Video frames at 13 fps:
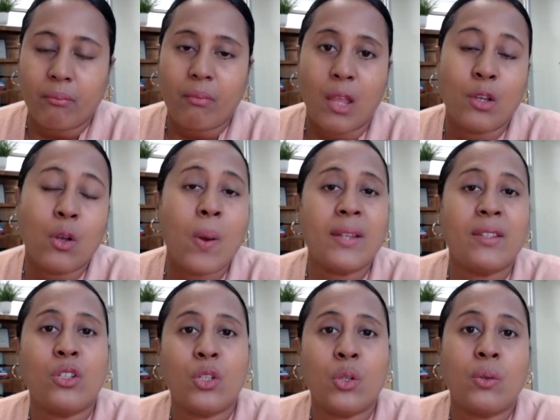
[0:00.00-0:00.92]
you're going
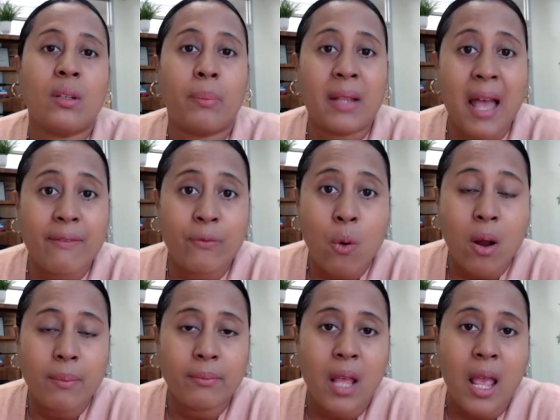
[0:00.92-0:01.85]
to choose a
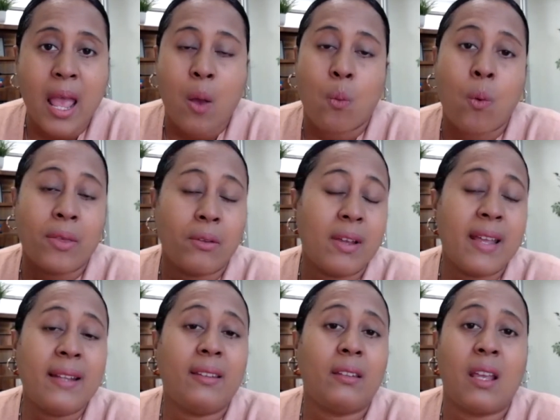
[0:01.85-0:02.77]
platform, whether
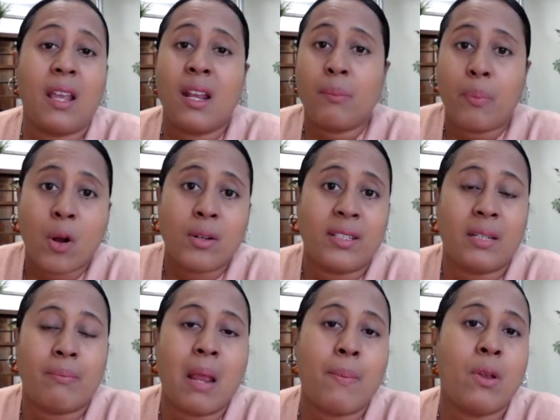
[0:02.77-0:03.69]
it's in
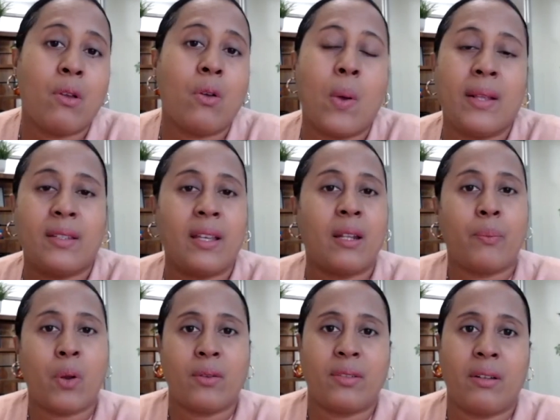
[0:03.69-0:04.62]
person, maybe you're going to
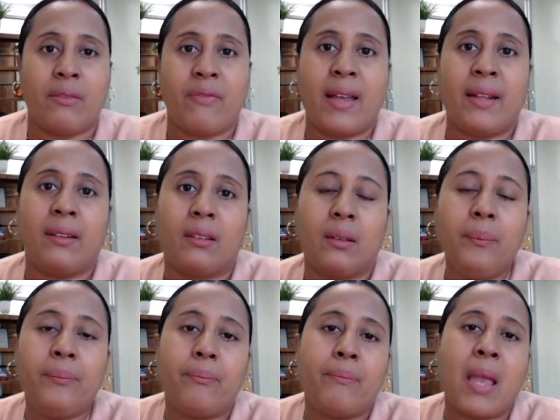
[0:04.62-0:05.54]
in-person events.
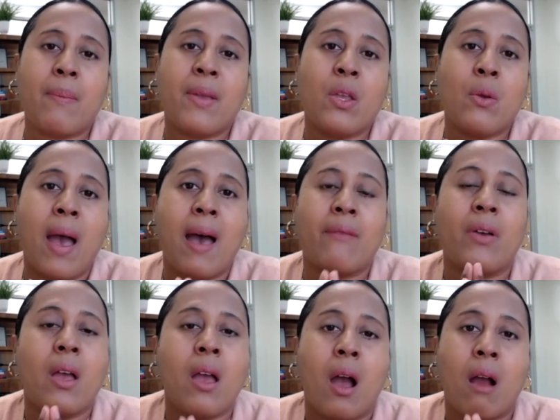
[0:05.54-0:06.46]
Maybe you have
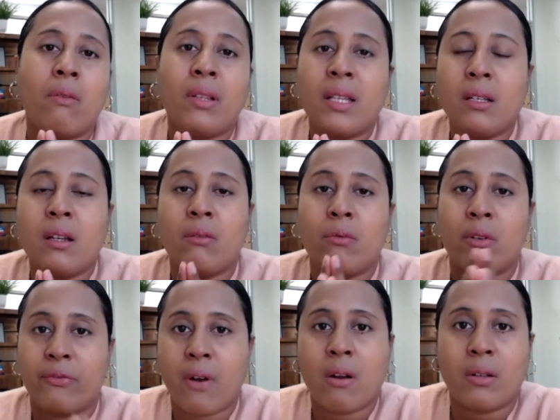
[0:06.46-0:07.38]
a really good
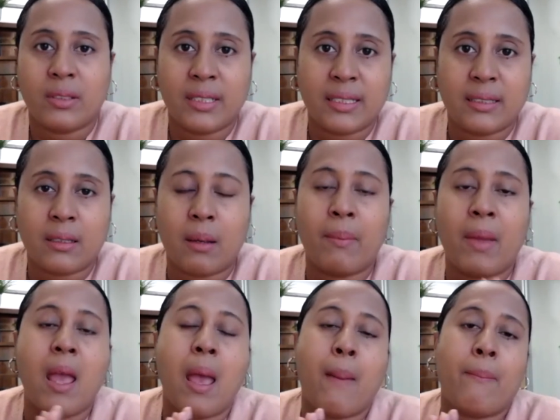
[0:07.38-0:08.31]
referral system.
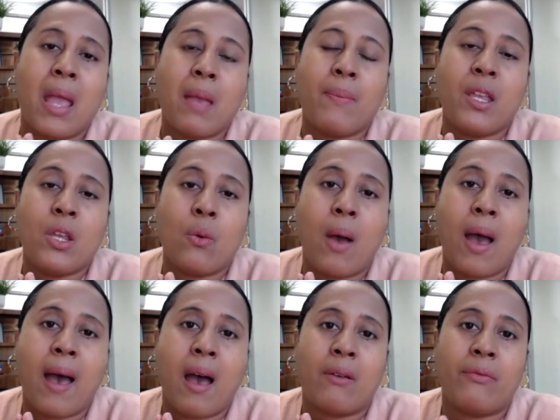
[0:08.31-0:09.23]
Maybe you
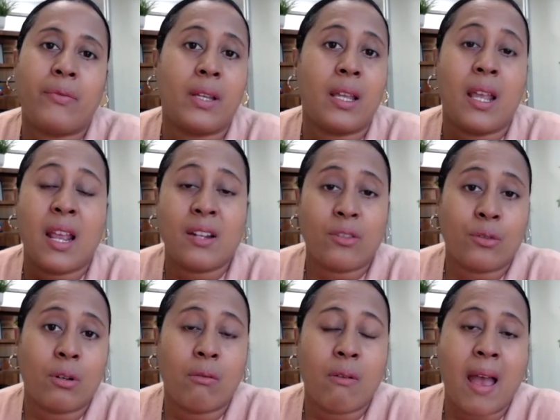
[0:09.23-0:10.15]
have
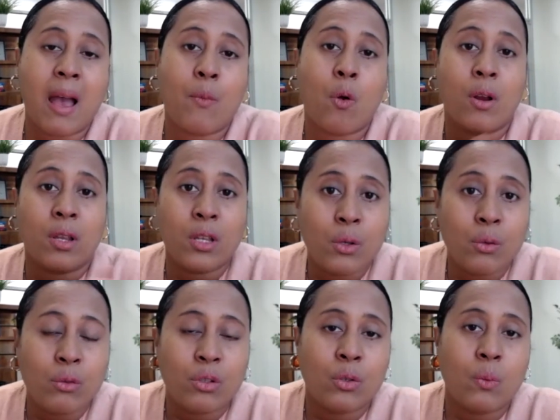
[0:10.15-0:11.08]
Instagram or
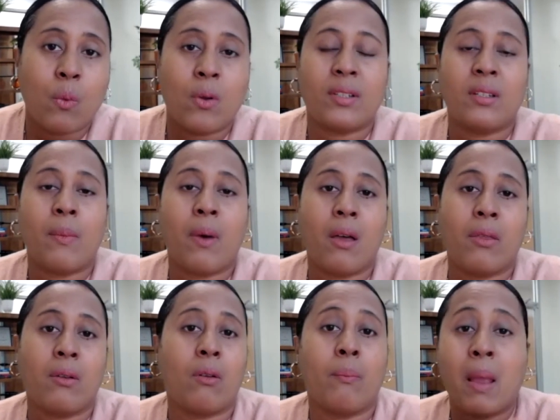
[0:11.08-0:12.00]
YouTube or some
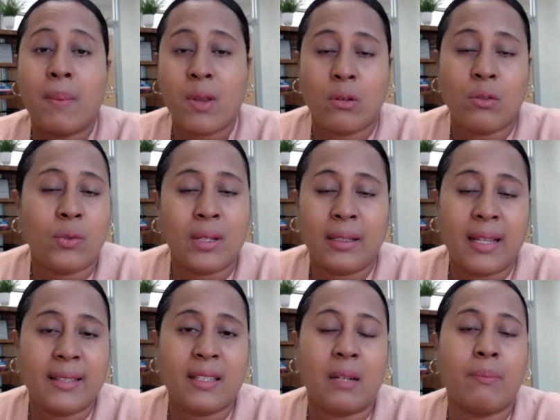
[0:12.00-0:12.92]
other, maybe you're using
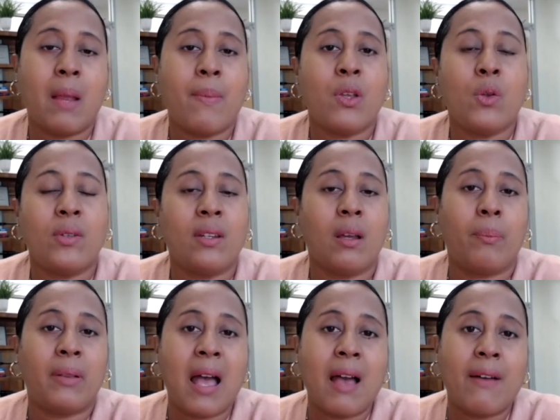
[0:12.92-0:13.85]
LinkedIn, maybe you're using a
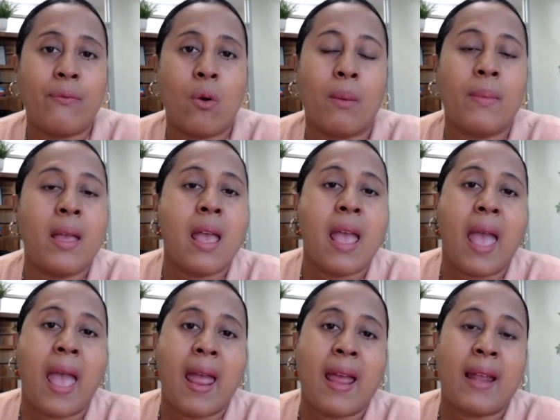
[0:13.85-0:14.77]
platform
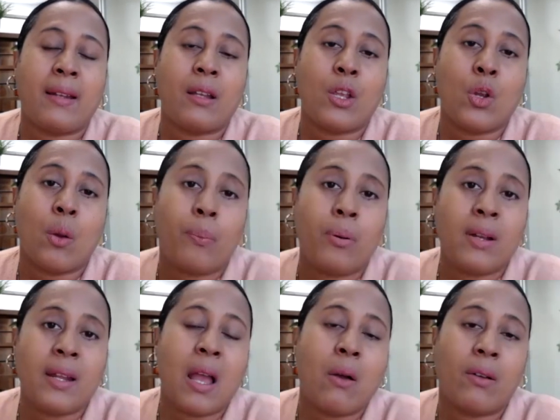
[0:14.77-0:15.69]
and you're
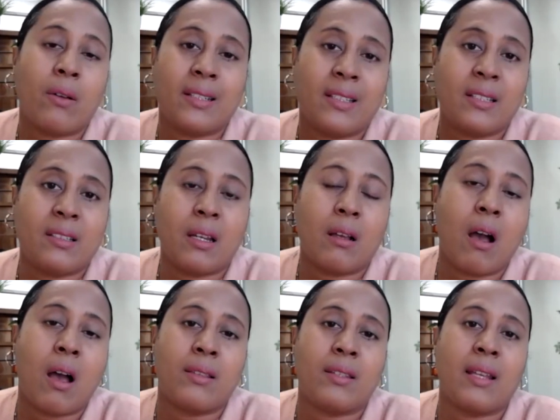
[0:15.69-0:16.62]
putting out consistent
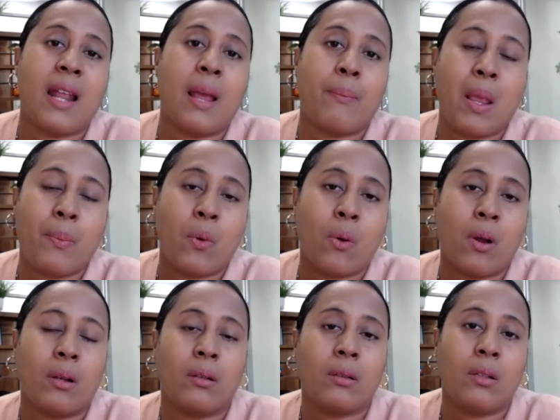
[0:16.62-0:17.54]
content and people
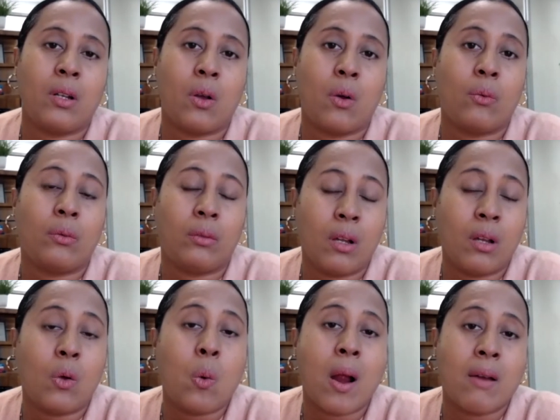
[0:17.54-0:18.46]
are, you know,
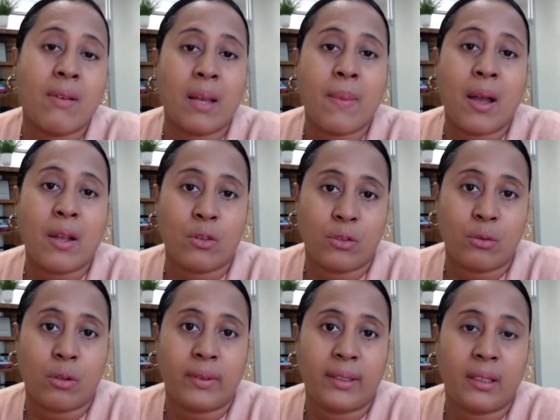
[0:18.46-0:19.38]
inquiring about your
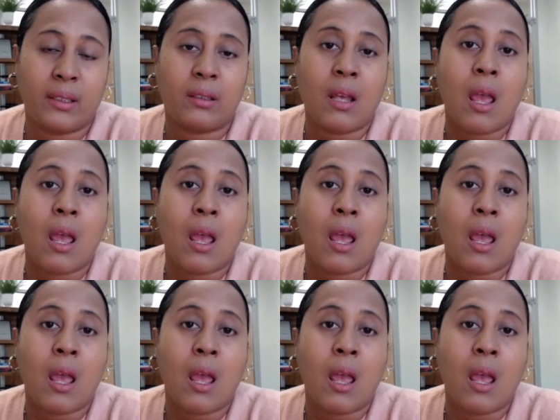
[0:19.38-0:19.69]
services,